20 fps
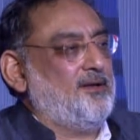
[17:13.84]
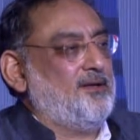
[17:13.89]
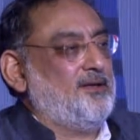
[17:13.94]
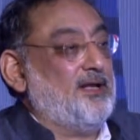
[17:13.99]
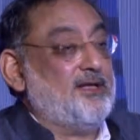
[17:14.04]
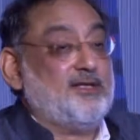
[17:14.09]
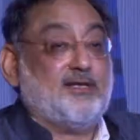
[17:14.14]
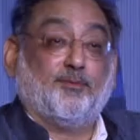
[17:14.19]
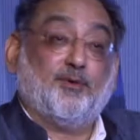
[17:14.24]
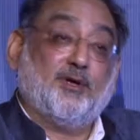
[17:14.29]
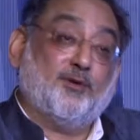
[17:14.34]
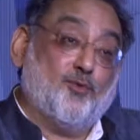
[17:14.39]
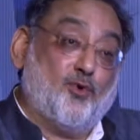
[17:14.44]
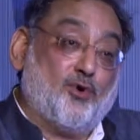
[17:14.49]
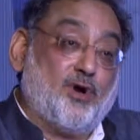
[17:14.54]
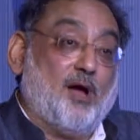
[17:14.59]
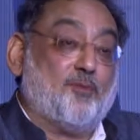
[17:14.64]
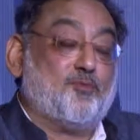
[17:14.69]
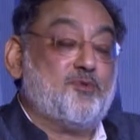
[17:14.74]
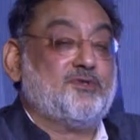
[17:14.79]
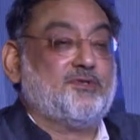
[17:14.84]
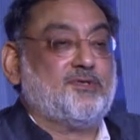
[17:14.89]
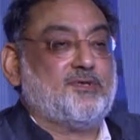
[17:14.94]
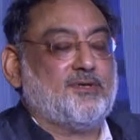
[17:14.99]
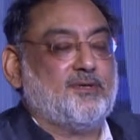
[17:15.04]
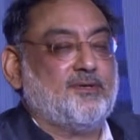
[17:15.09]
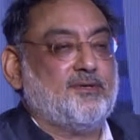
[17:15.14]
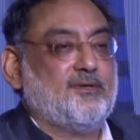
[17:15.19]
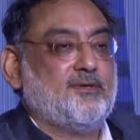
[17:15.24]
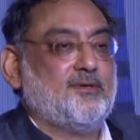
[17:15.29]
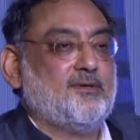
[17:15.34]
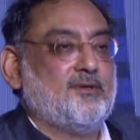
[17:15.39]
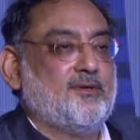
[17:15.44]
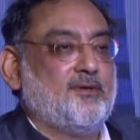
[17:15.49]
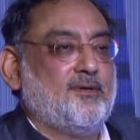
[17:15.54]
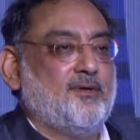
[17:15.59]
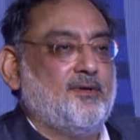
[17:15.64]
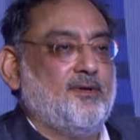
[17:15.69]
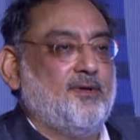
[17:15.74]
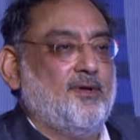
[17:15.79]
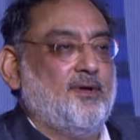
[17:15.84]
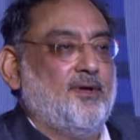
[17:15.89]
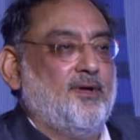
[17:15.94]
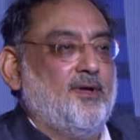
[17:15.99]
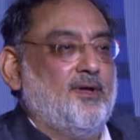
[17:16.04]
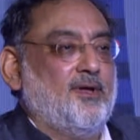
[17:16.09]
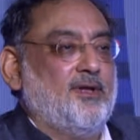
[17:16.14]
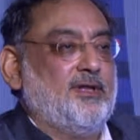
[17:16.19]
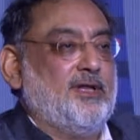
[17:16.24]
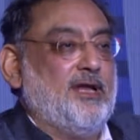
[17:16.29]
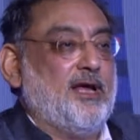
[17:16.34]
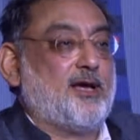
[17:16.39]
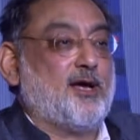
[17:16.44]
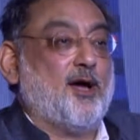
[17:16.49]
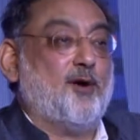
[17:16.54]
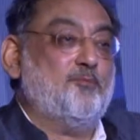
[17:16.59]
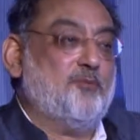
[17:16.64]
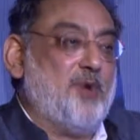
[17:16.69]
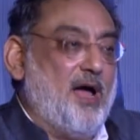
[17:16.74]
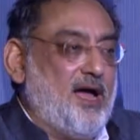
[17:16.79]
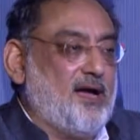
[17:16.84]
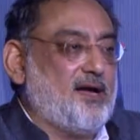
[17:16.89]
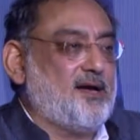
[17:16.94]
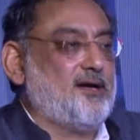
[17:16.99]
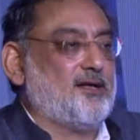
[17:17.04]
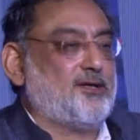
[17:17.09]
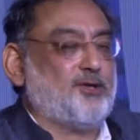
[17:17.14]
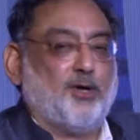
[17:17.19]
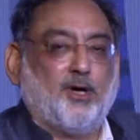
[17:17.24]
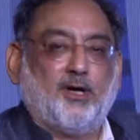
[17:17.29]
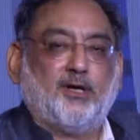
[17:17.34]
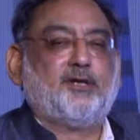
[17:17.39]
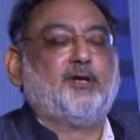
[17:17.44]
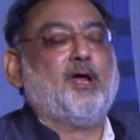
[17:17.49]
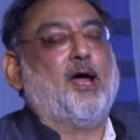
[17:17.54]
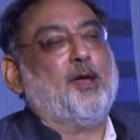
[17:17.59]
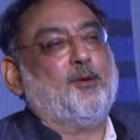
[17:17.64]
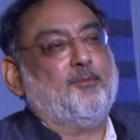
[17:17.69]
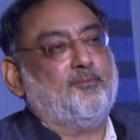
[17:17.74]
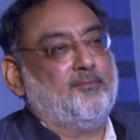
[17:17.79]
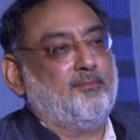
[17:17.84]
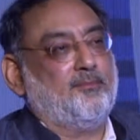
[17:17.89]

Then something more happens. They come back a third time